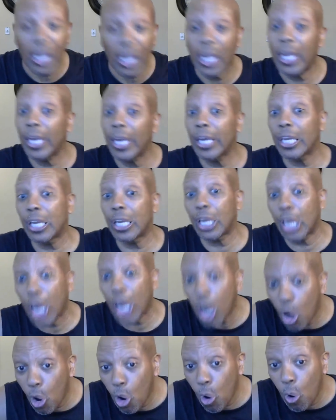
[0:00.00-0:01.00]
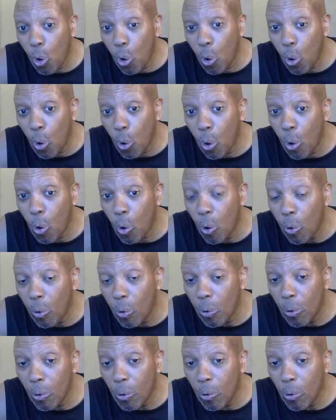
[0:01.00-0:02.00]
Hello.
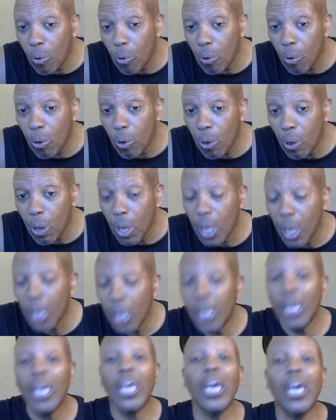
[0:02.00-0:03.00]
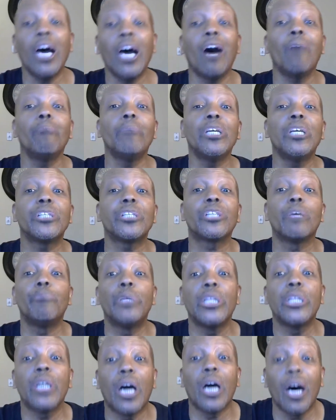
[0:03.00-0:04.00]
Help me to
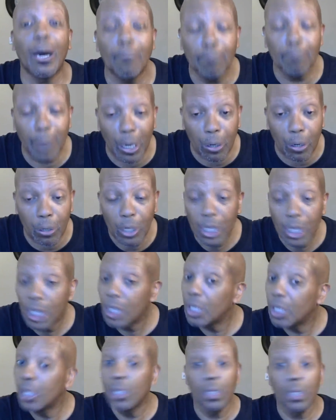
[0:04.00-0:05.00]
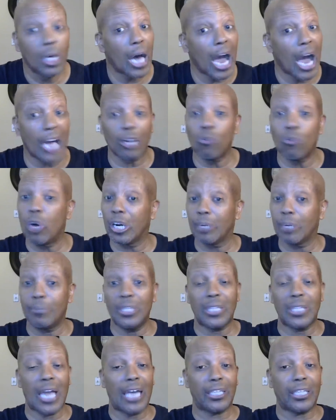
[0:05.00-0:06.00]
be humble I don't want to
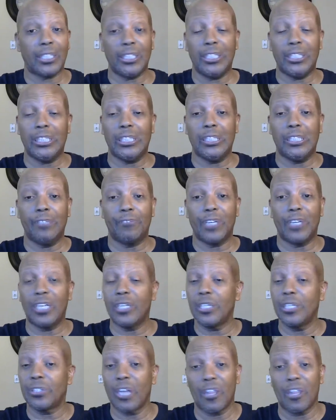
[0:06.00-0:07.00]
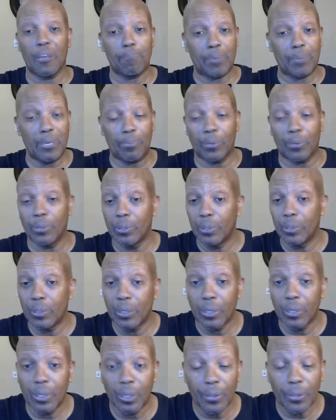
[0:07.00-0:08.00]
be like Eve and these other people
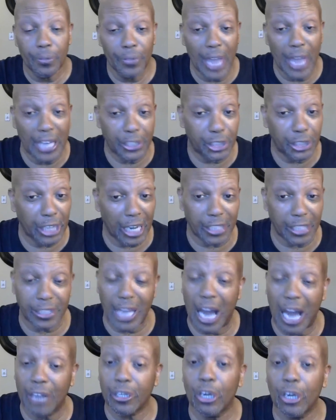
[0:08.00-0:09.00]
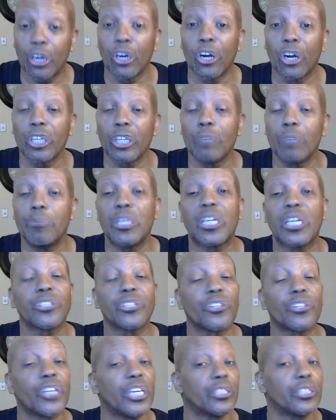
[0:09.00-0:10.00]
that checked out early
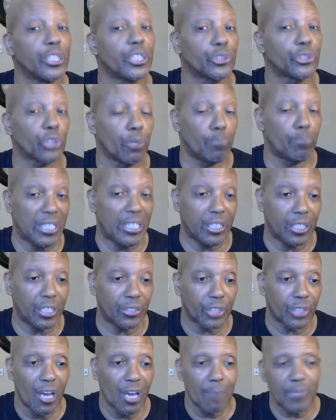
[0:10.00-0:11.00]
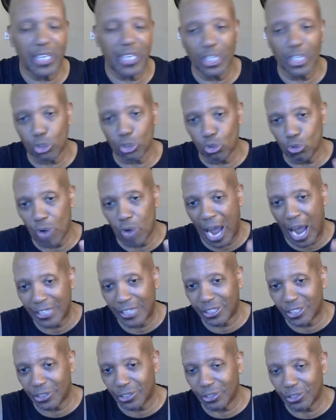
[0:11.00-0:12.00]
because of their disobedience, because
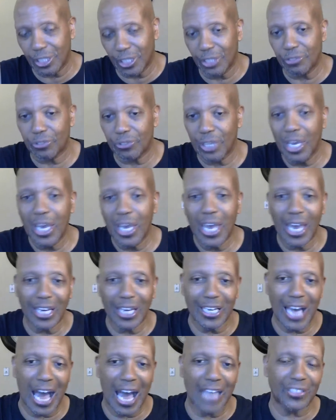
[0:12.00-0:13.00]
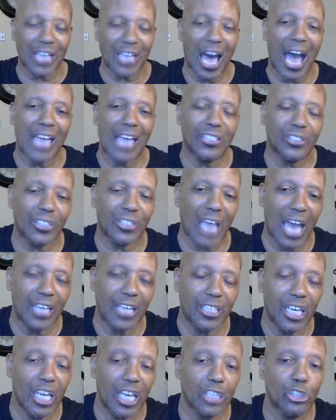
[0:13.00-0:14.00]
righteousness in God's
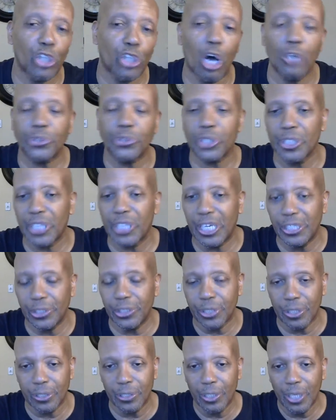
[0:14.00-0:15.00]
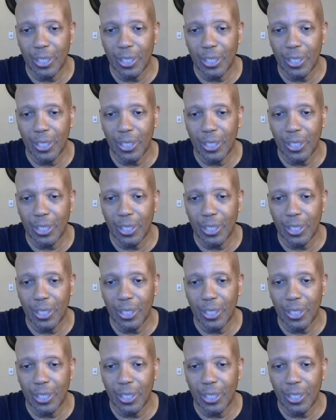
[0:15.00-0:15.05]
eyesight exalts a nation.